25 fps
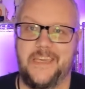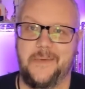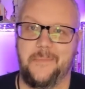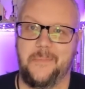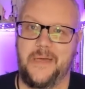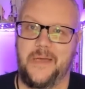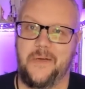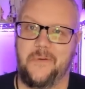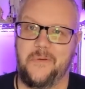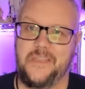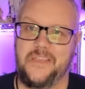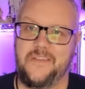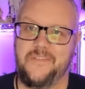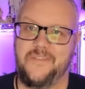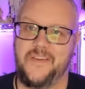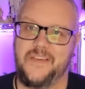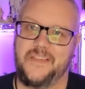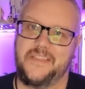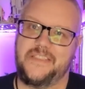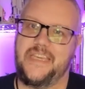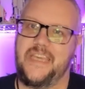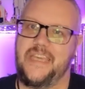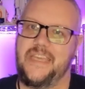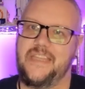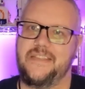about when you
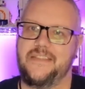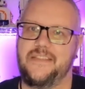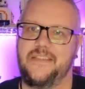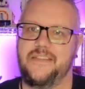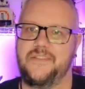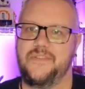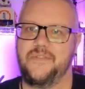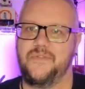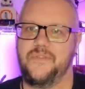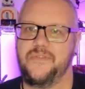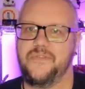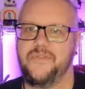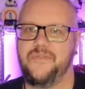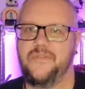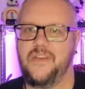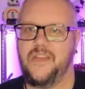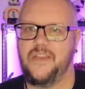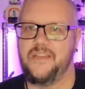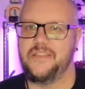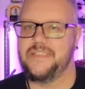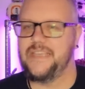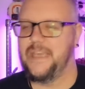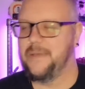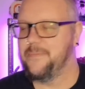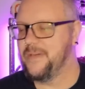first get into sort of
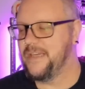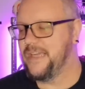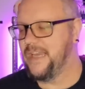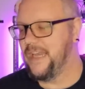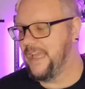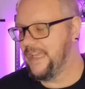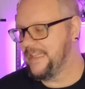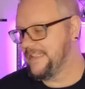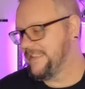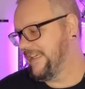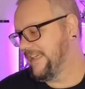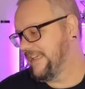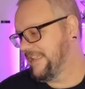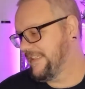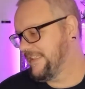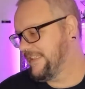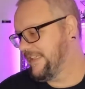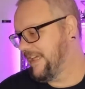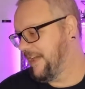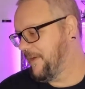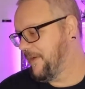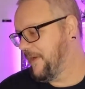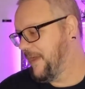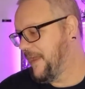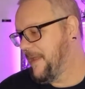lightsaber collecting.
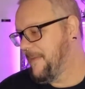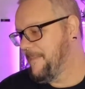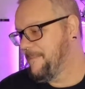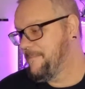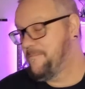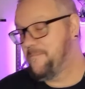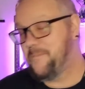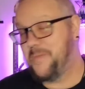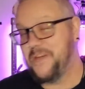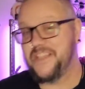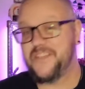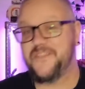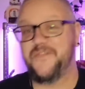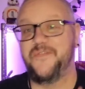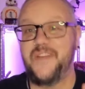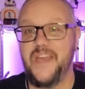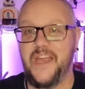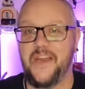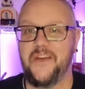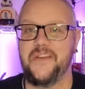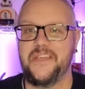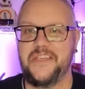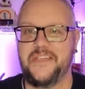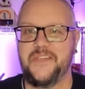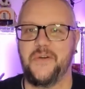So, but it's
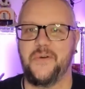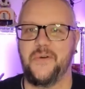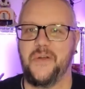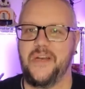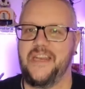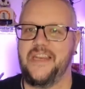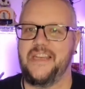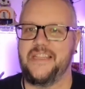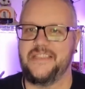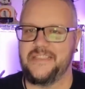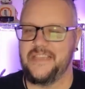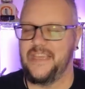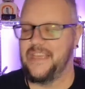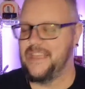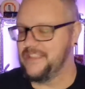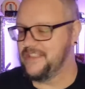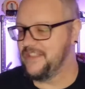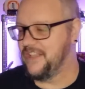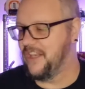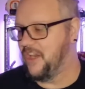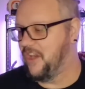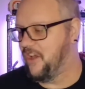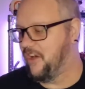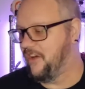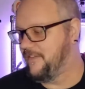very cool, and it's a
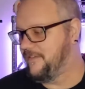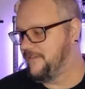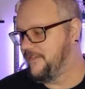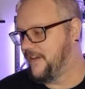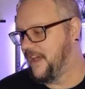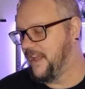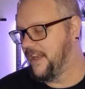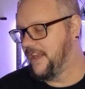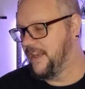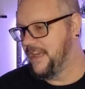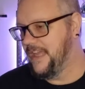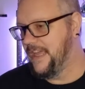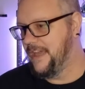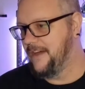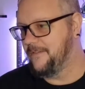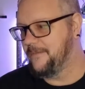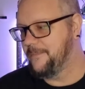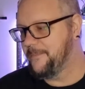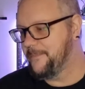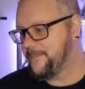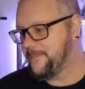lot of fun. Now,